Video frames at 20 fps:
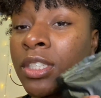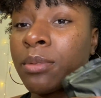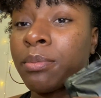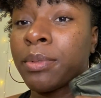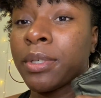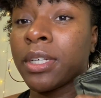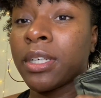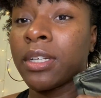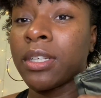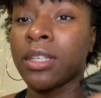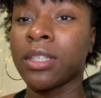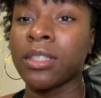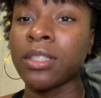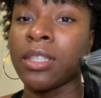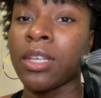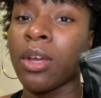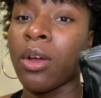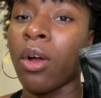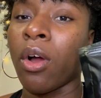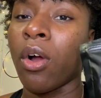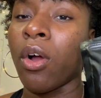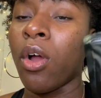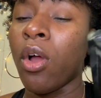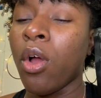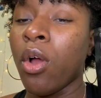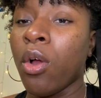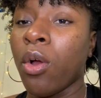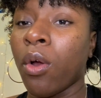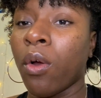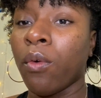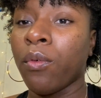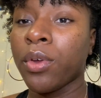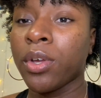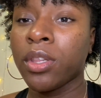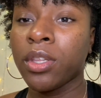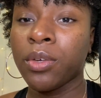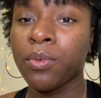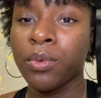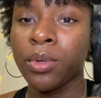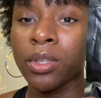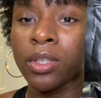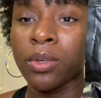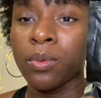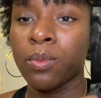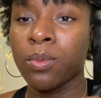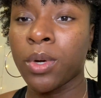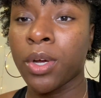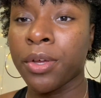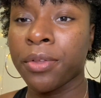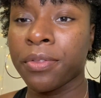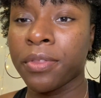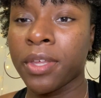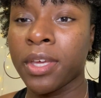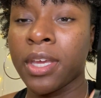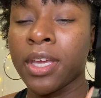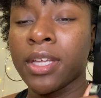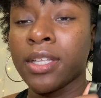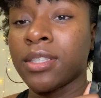because they are really worth it.